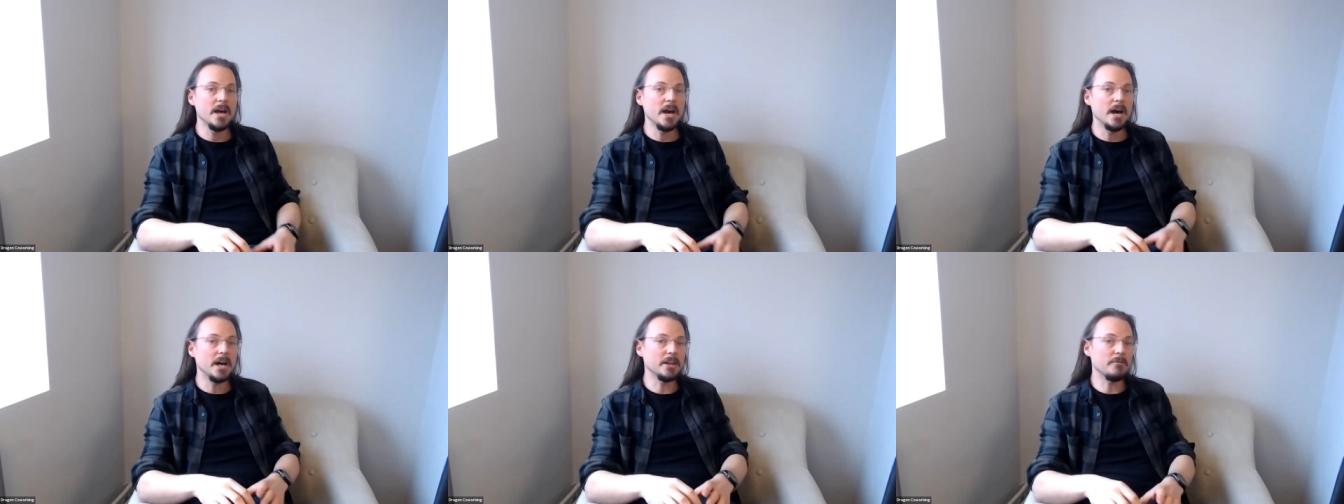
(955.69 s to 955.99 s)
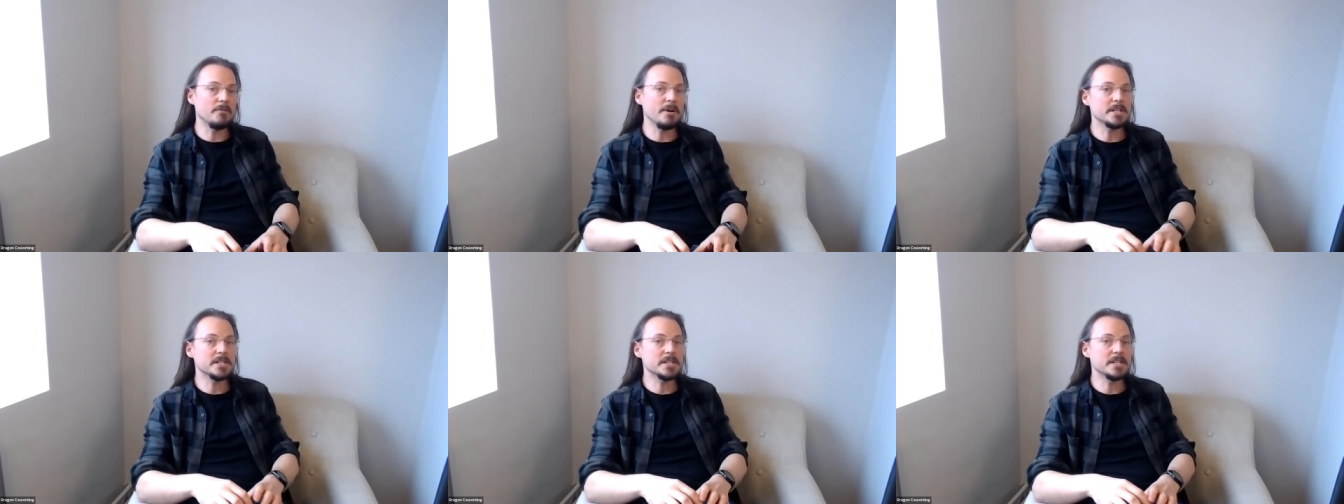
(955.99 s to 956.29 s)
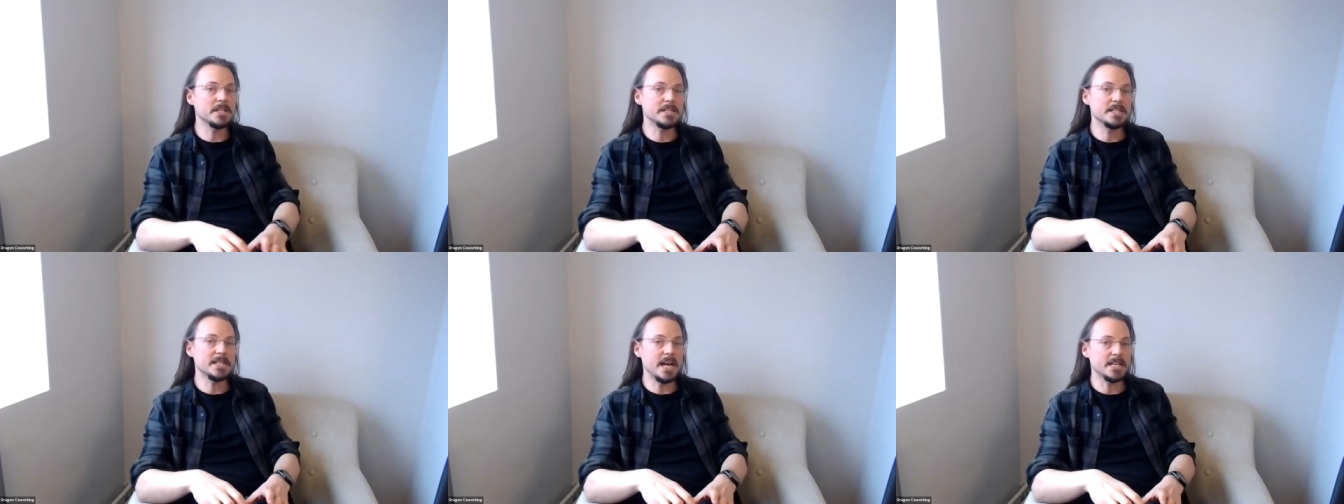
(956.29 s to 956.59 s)
and the rest of
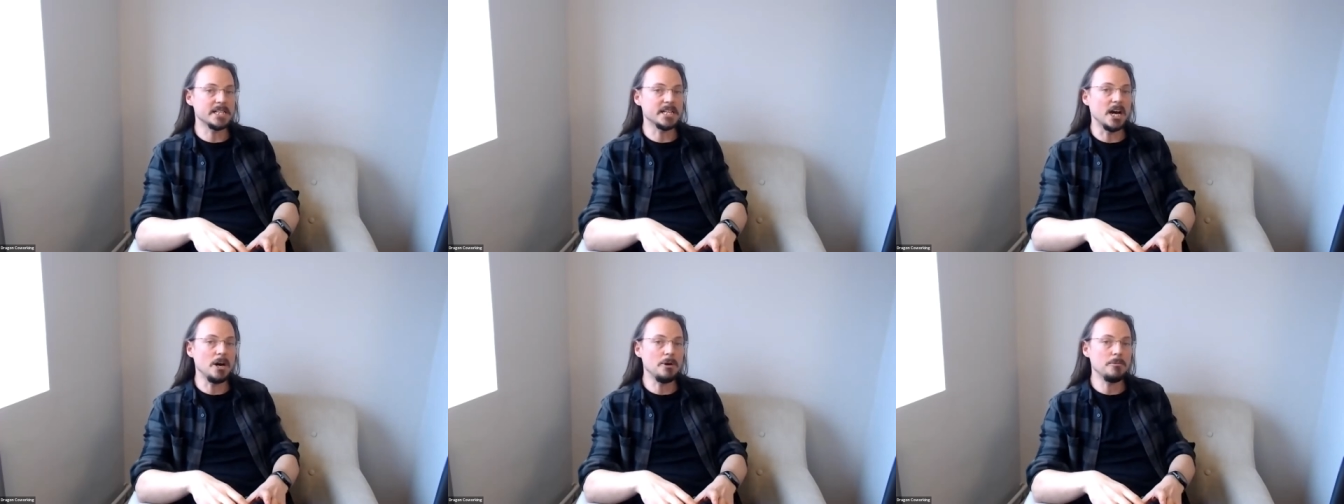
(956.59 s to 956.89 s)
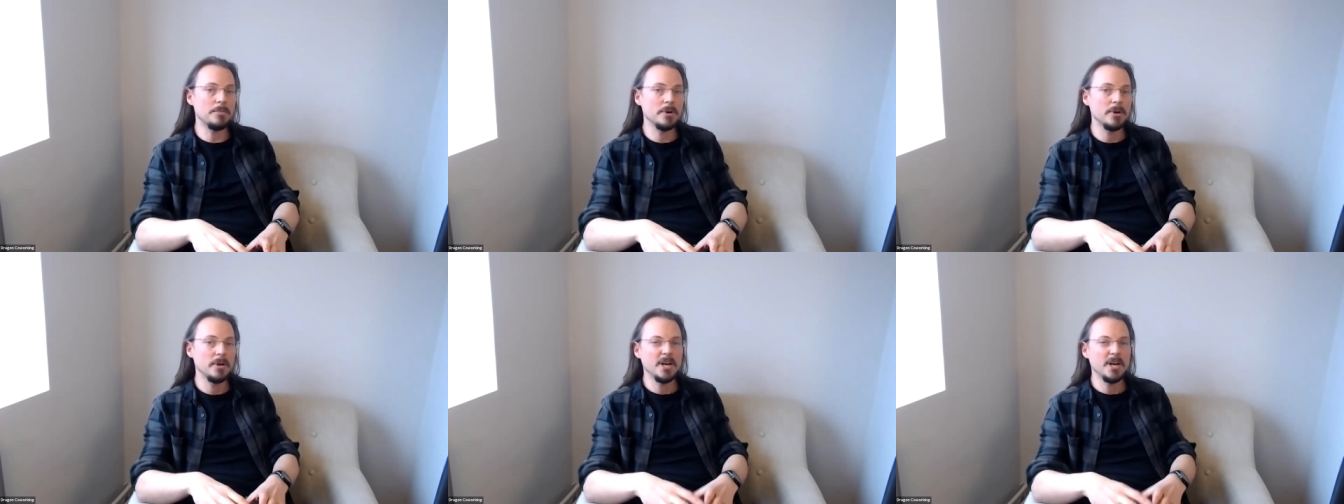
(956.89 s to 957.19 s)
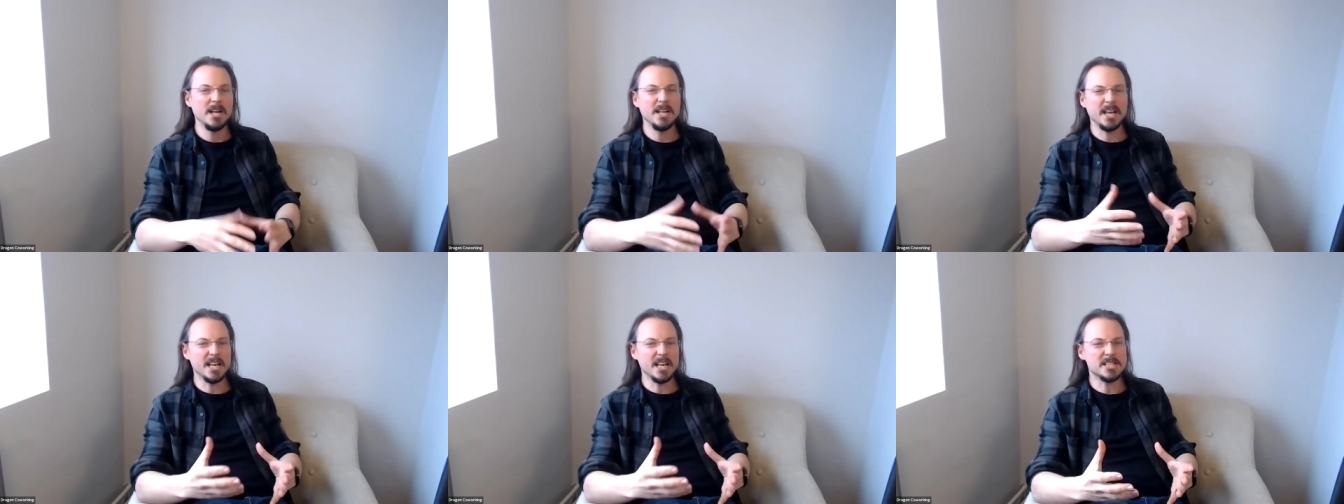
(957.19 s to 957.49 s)
the setup,
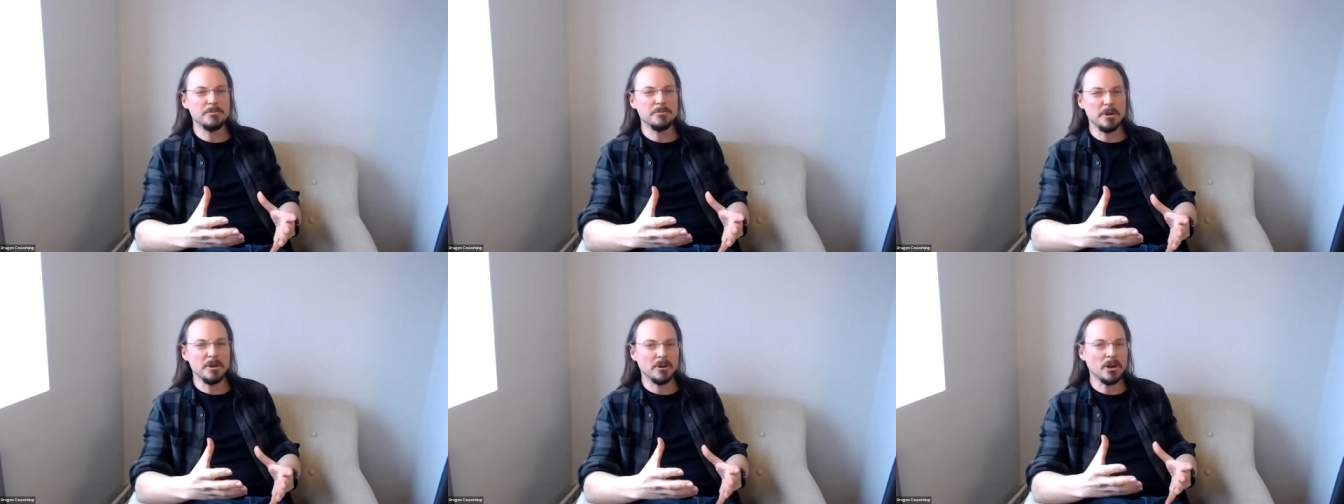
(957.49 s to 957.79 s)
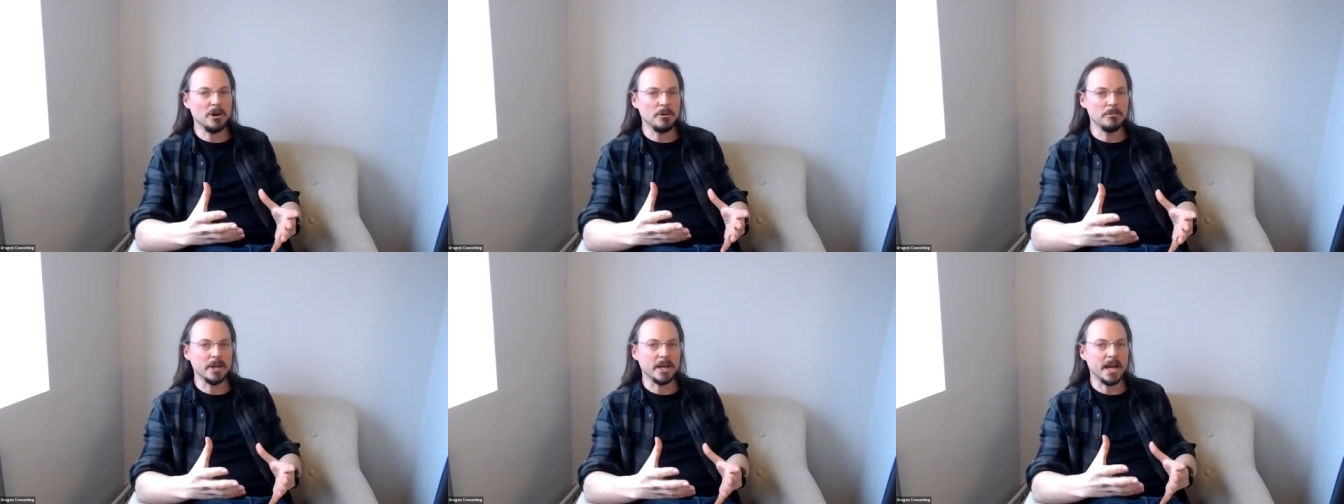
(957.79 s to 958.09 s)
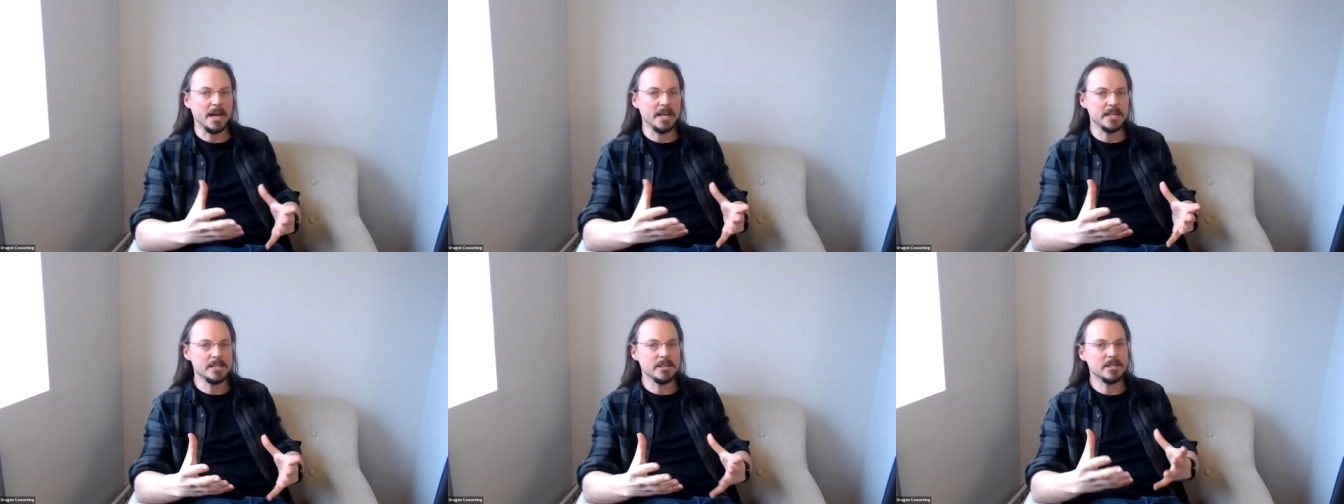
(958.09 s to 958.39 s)
it gets a bit
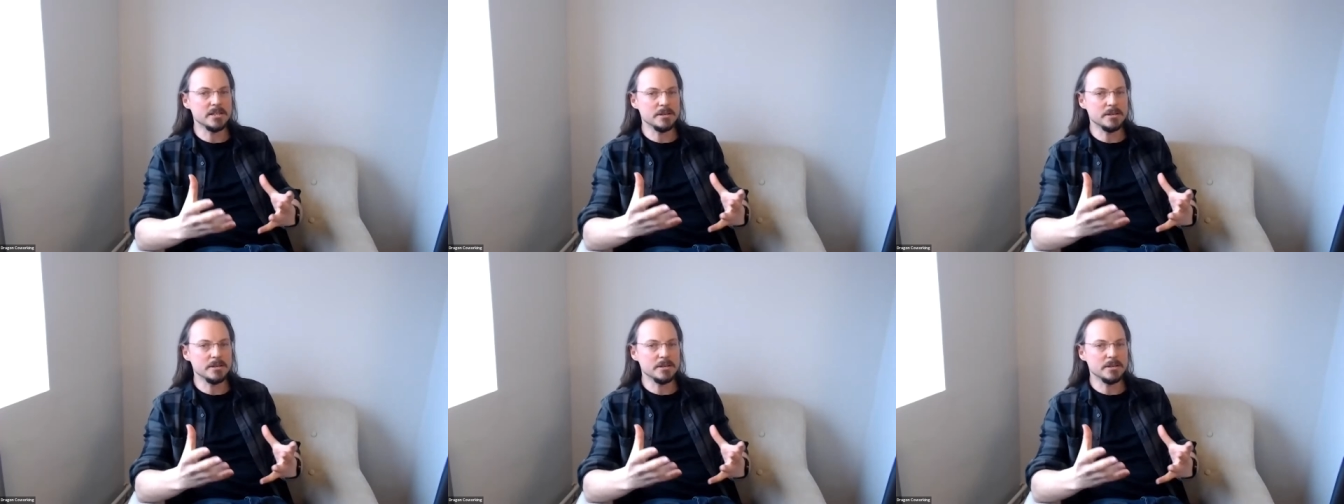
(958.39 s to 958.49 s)
complicated.